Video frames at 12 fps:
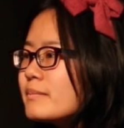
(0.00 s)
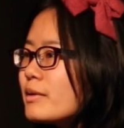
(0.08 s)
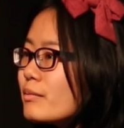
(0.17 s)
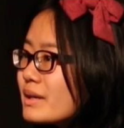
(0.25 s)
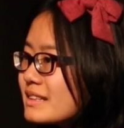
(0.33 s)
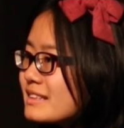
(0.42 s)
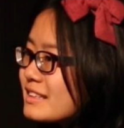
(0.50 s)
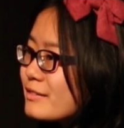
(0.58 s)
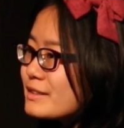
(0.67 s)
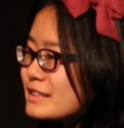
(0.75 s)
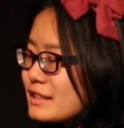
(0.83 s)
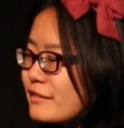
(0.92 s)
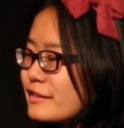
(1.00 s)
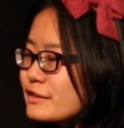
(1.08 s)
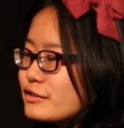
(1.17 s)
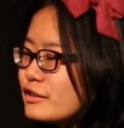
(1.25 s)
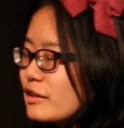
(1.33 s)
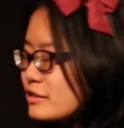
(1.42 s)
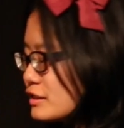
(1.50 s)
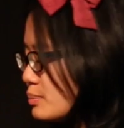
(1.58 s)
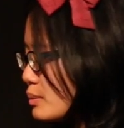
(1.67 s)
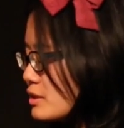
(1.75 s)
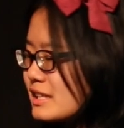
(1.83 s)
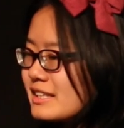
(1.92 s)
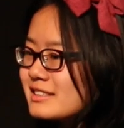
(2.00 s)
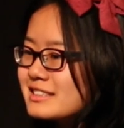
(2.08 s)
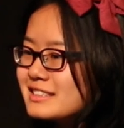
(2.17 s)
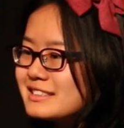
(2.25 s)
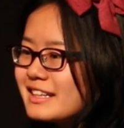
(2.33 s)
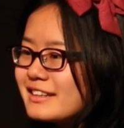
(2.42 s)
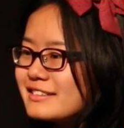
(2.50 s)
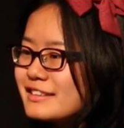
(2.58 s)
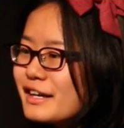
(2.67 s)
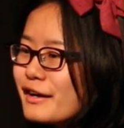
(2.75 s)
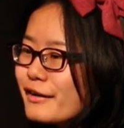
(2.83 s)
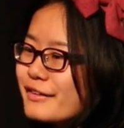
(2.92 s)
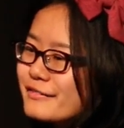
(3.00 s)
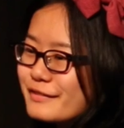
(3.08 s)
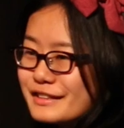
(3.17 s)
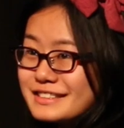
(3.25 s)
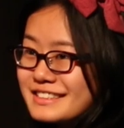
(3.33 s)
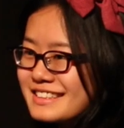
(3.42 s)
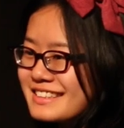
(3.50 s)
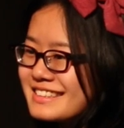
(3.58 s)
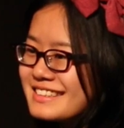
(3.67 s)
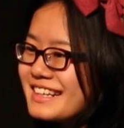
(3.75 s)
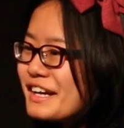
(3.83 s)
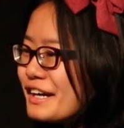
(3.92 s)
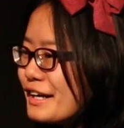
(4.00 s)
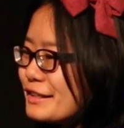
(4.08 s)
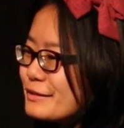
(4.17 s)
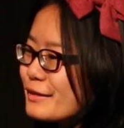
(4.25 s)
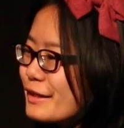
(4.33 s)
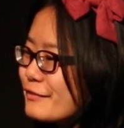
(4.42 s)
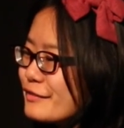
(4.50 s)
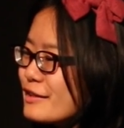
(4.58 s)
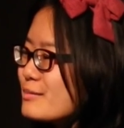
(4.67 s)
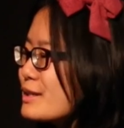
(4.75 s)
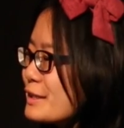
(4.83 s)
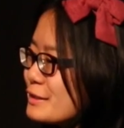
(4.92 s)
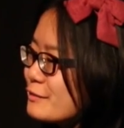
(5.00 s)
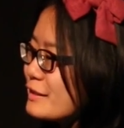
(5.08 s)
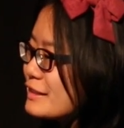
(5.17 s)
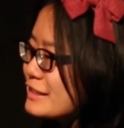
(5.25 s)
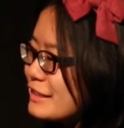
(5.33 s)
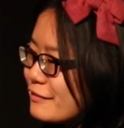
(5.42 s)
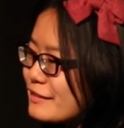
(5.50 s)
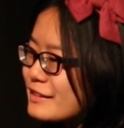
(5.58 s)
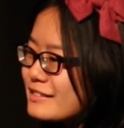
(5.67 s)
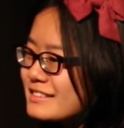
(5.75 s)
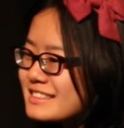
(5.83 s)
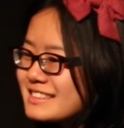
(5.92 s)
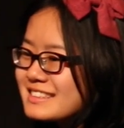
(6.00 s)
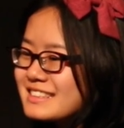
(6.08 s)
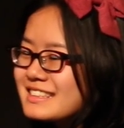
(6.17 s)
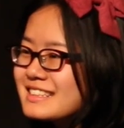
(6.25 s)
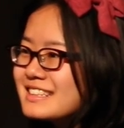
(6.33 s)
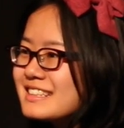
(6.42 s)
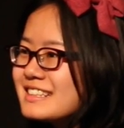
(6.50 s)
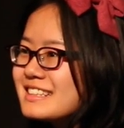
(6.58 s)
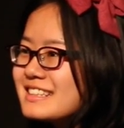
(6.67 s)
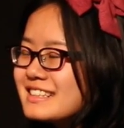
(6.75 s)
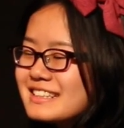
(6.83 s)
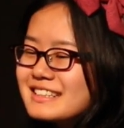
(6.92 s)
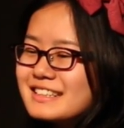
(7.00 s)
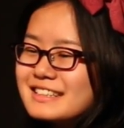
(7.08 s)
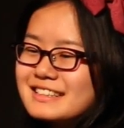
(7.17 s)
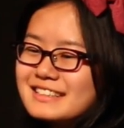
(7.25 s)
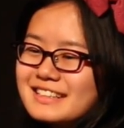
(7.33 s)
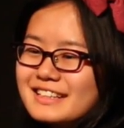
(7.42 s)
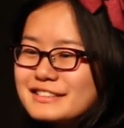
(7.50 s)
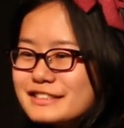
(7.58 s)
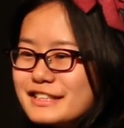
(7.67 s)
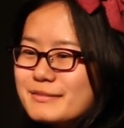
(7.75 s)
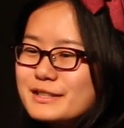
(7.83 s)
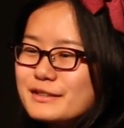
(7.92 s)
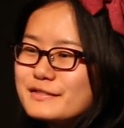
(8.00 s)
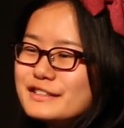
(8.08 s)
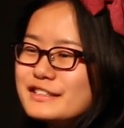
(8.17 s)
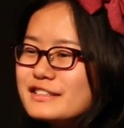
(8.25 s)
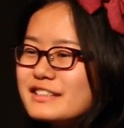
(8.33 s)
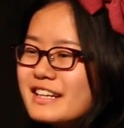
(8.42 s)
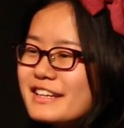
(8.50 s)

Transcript: But one thing that we discovered throughout this process is that versioning a UI framework is really difficult. Understatement of the year.